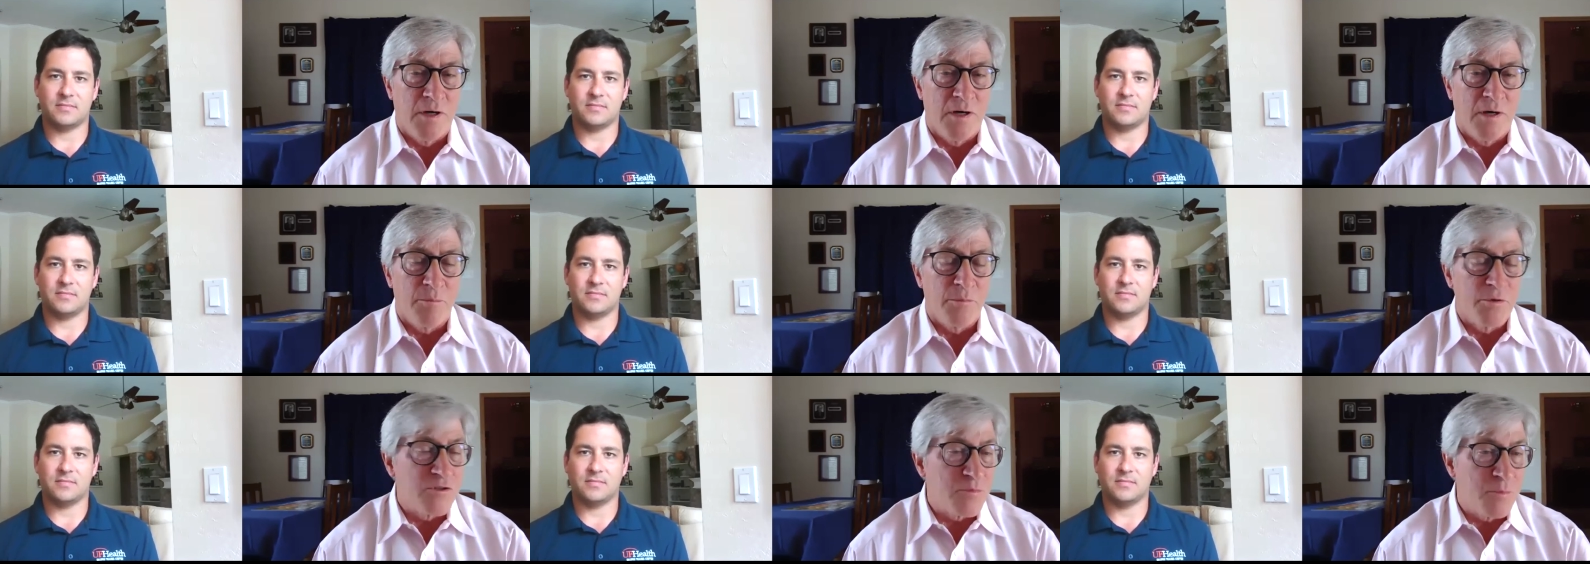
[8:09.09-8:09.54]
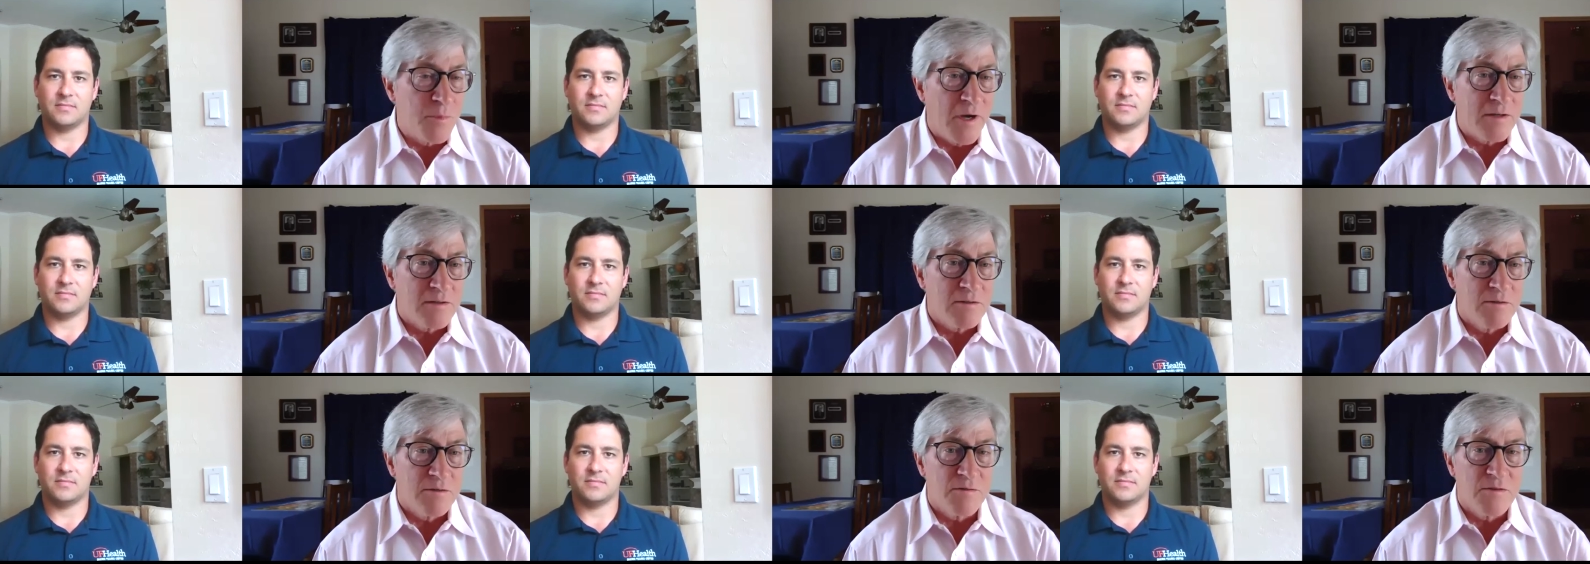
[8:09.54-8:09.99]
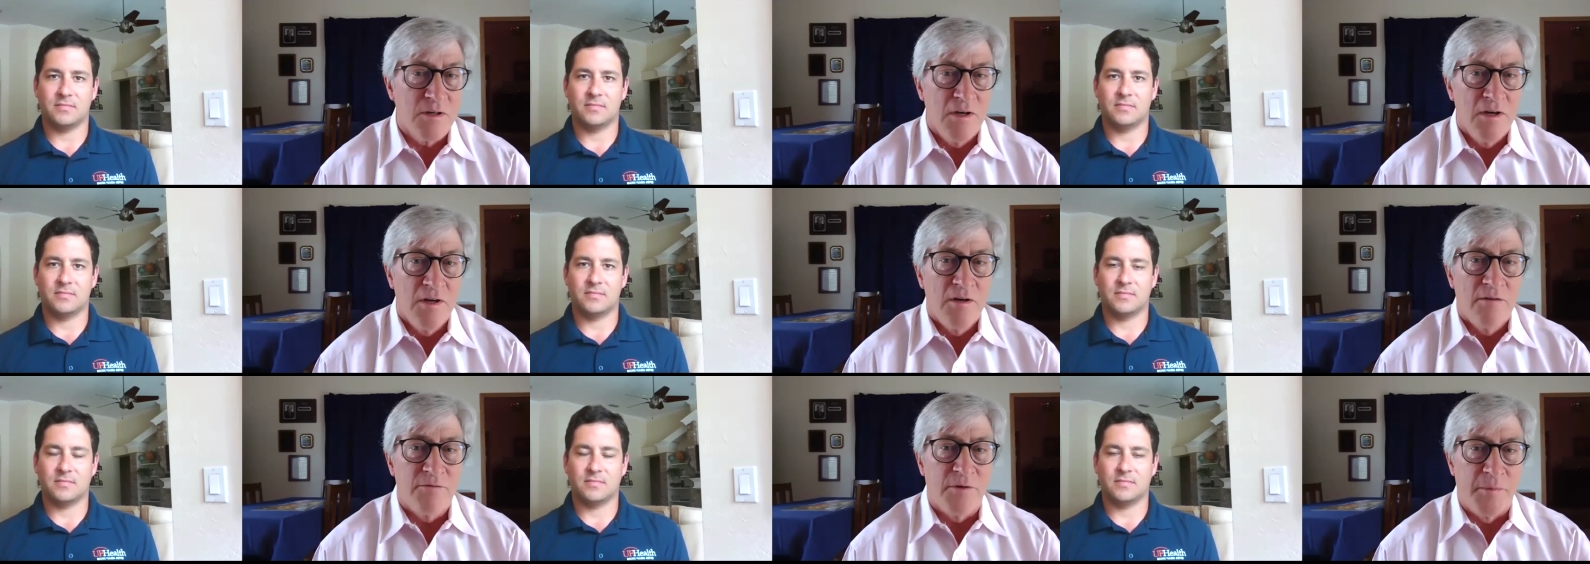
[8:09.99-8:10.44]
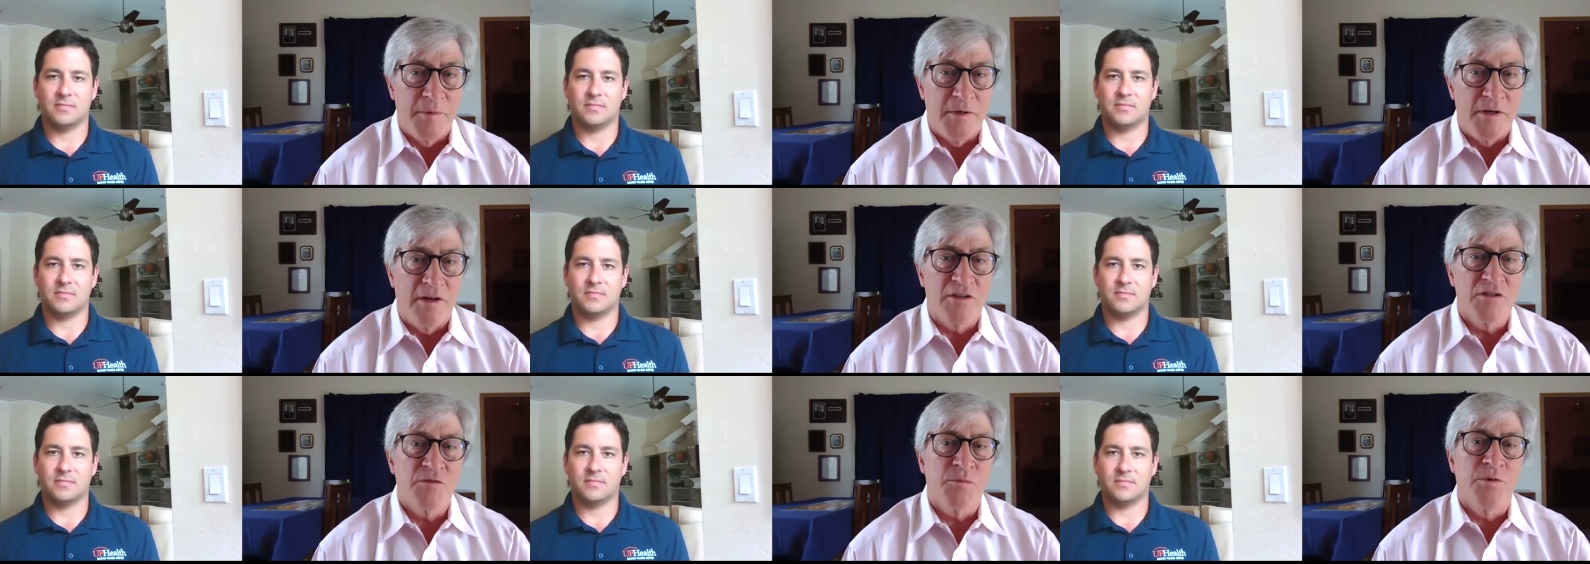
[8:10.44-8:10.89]
Speaker 1: perspectives from the
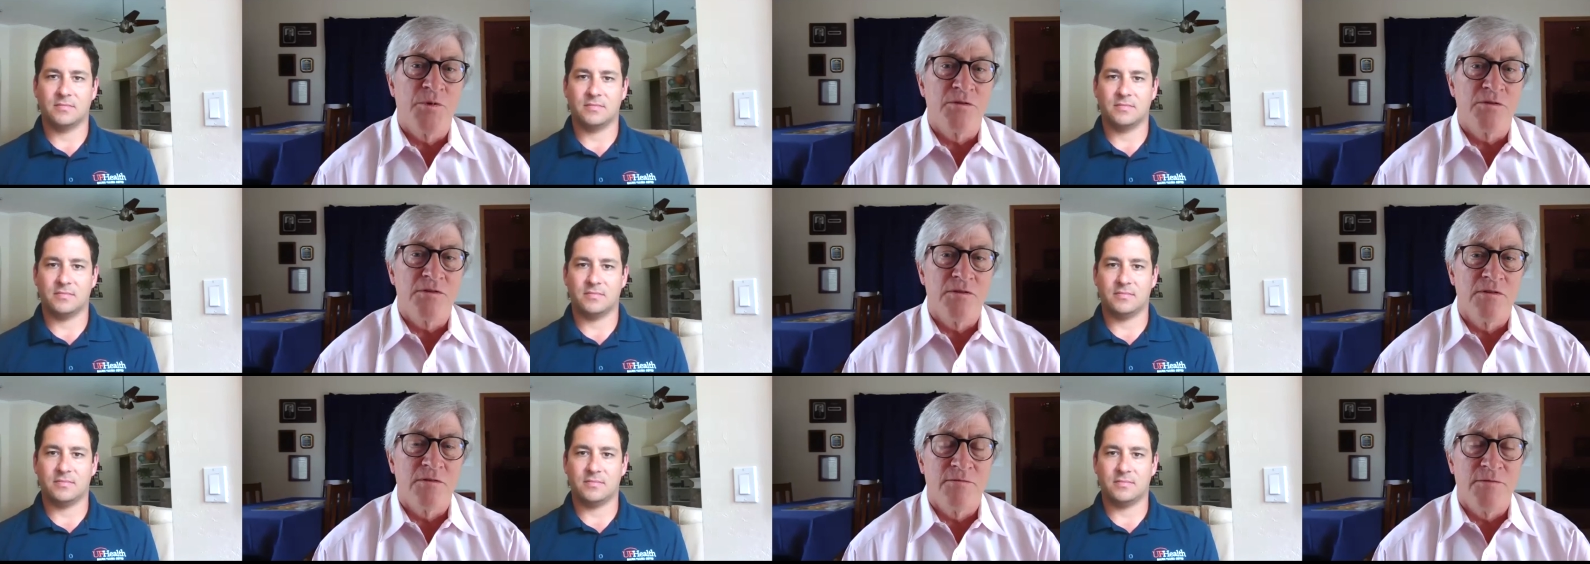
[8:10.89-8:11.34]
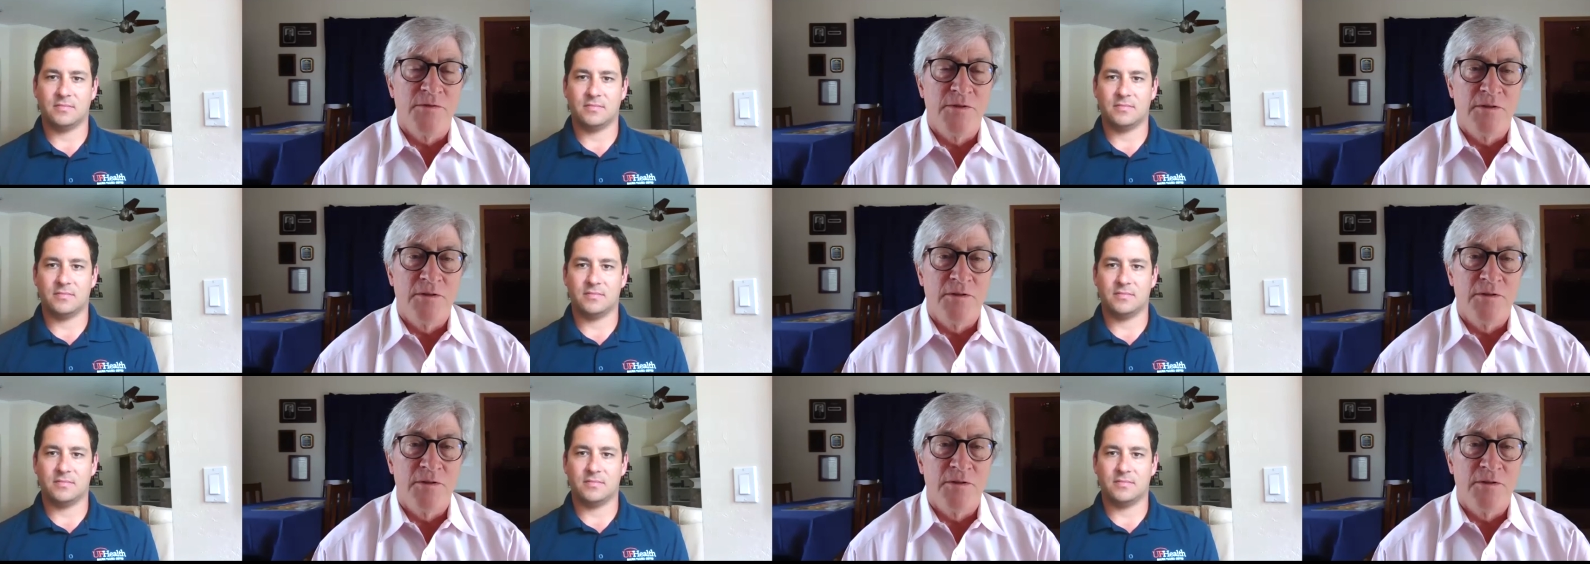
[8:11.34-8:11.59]
experts in the field